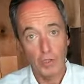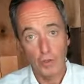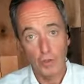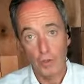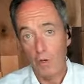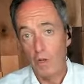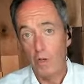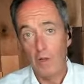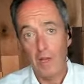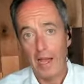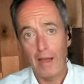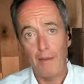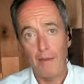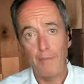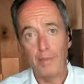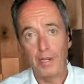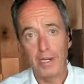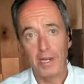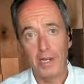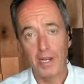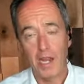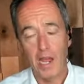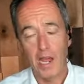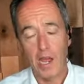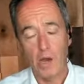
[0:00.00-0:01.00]
It's all
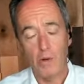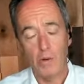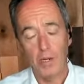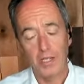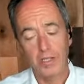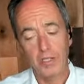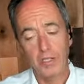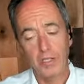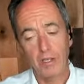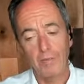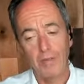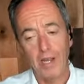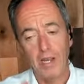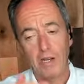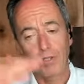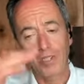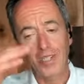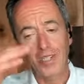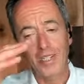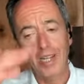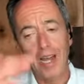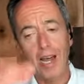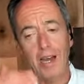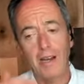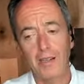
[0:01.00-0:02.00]
happening now, and it's somehow
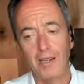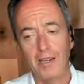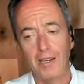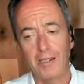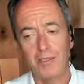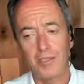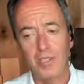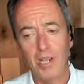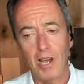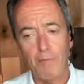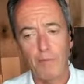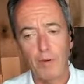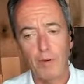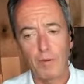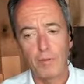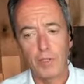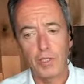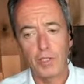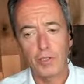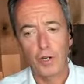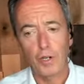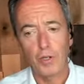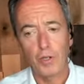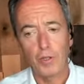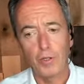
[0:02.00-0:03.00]
stacked on top of
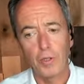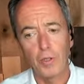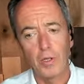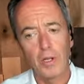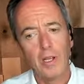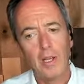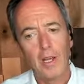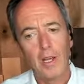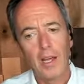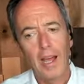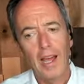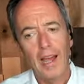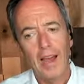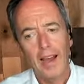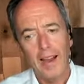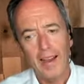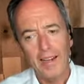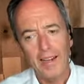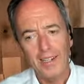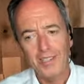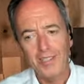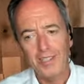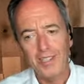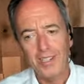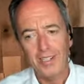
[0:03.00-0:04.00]
each other.
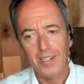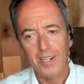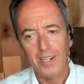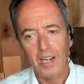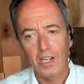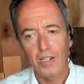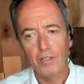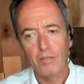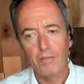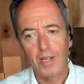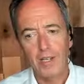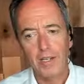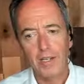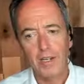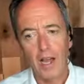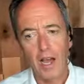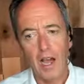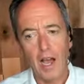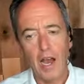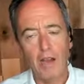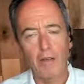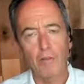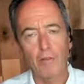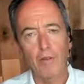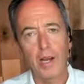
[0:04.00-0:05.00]
I see it kind of like a
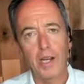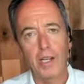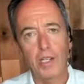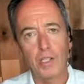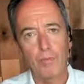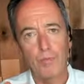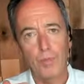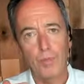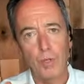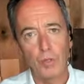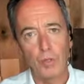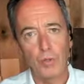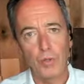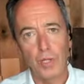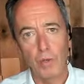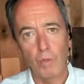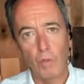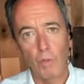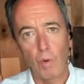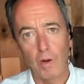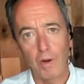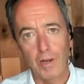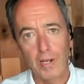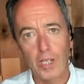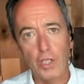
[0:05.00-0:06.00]
high-rise
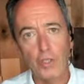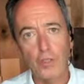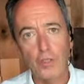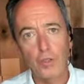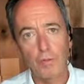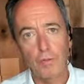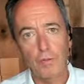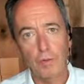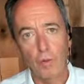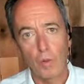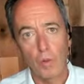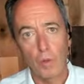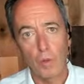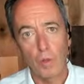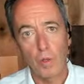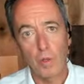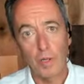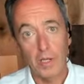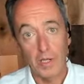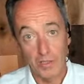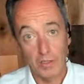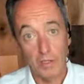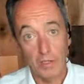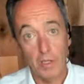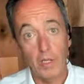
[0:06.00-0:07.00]
building where each
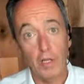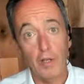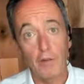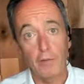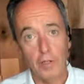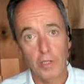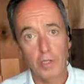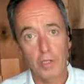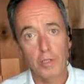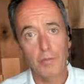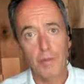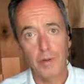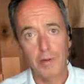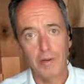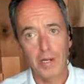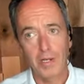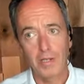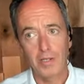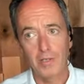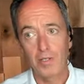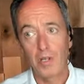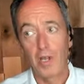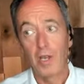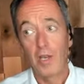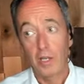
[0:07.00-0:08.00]
floor is a life
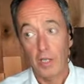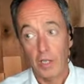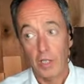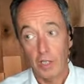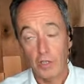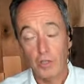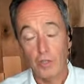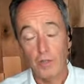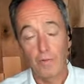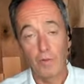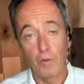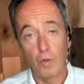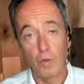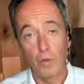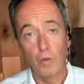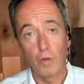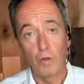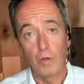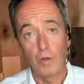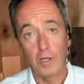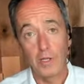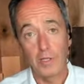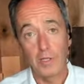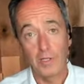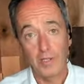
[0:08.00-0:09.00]
experience. Each
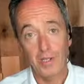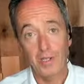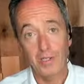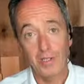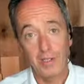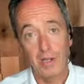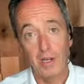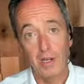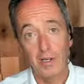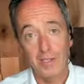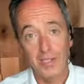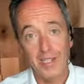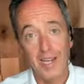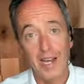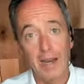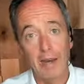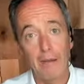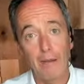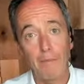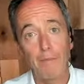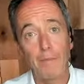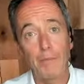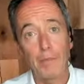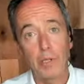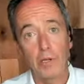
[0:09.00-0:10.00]
floor is a
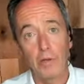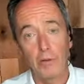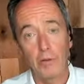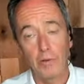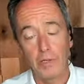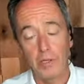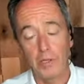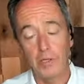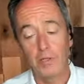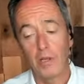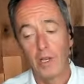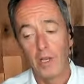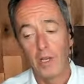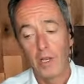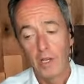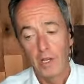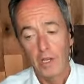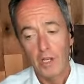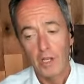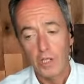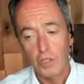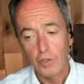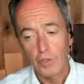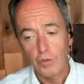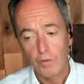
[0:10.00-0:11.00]
time period.
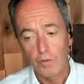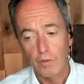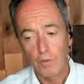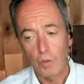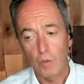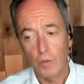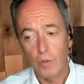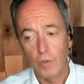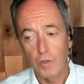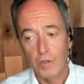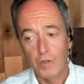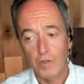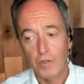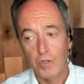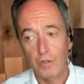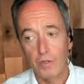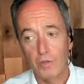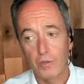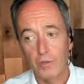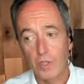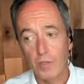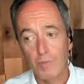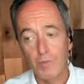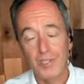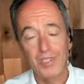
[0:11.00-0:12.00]
Each floor is
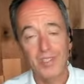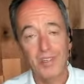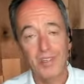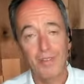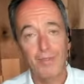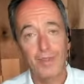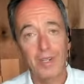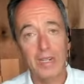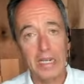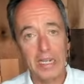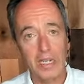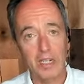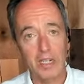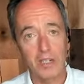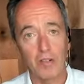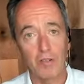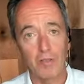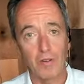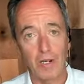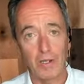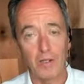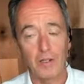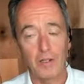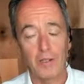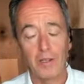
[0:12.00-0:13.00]
a specific
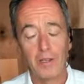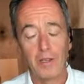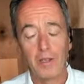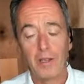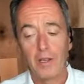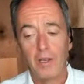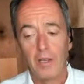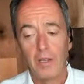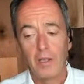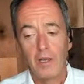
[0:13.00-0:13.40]
era.